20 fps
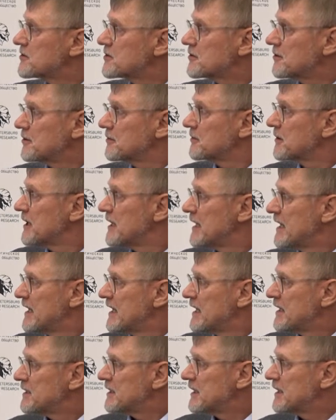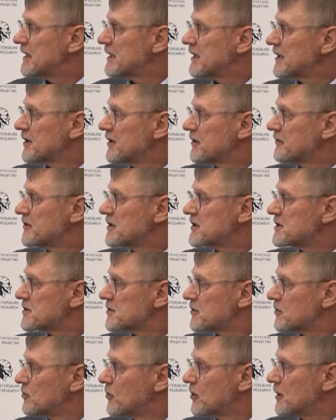So, thinking of these
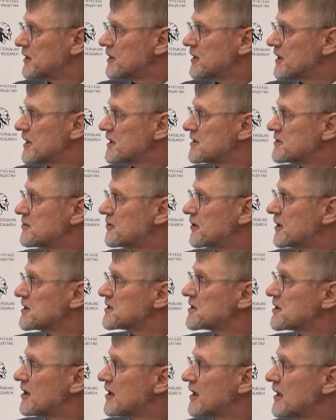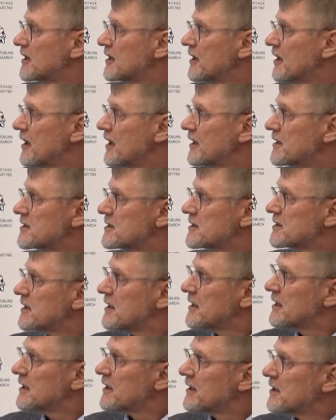quality assurance guidelines,
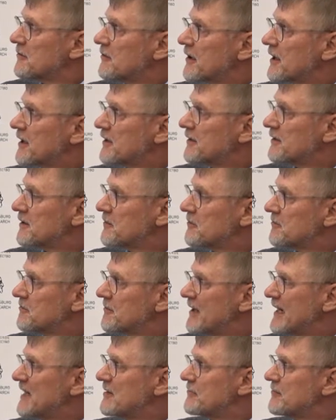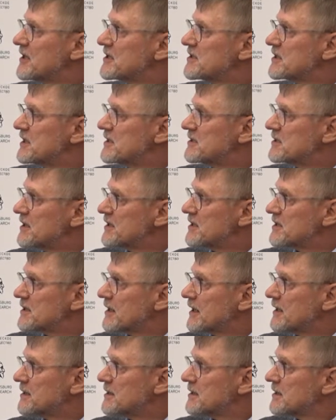and the main message is
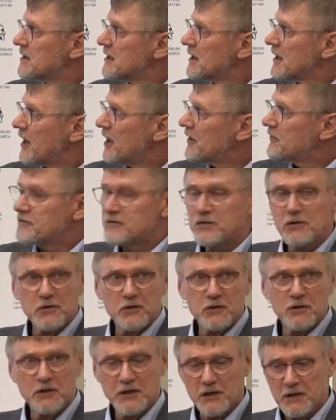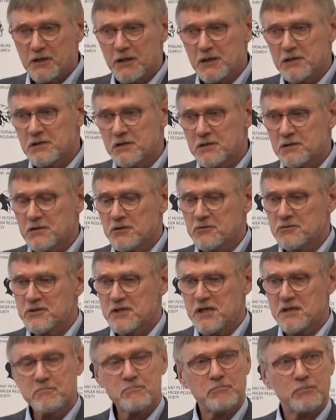that after all, this is so
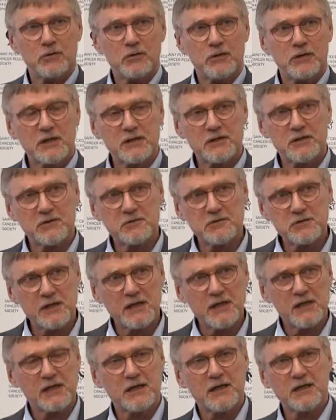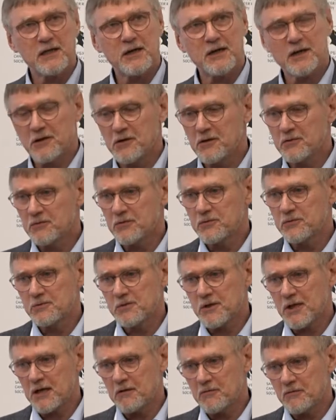simple that you take care of
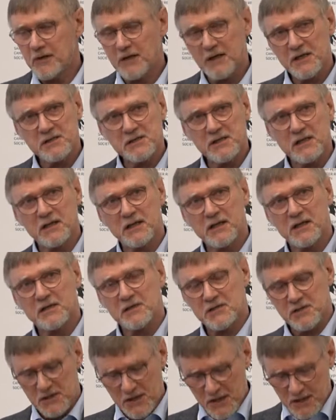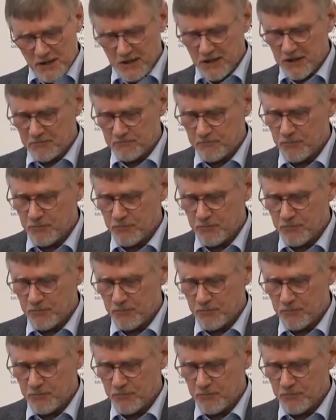good coverage and then standard